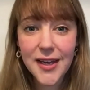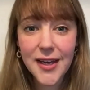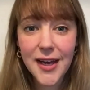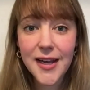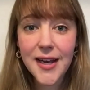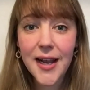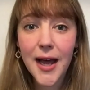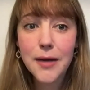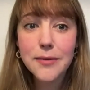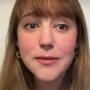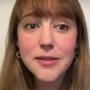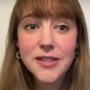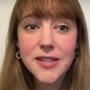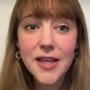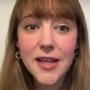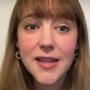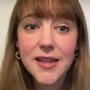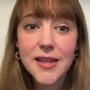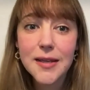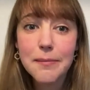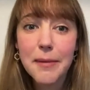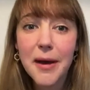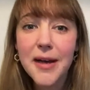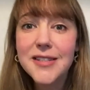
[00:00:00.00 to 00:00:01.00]
announcing
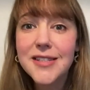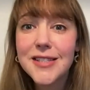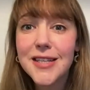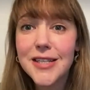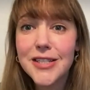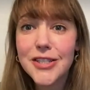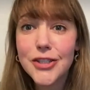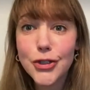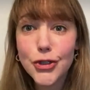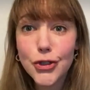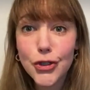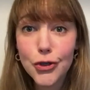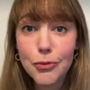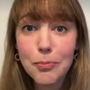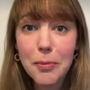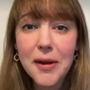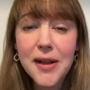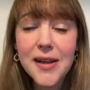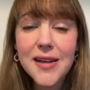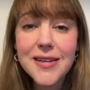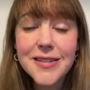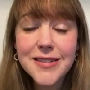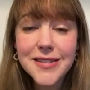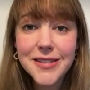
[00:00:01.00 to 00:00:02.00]
the message to
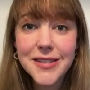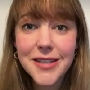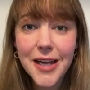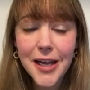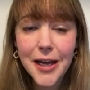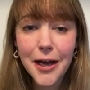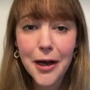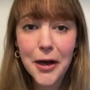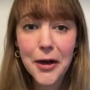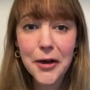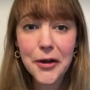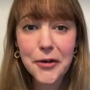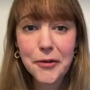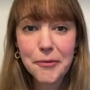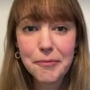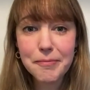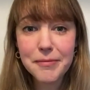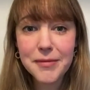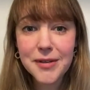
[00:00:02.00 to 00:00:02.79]
please stay at home.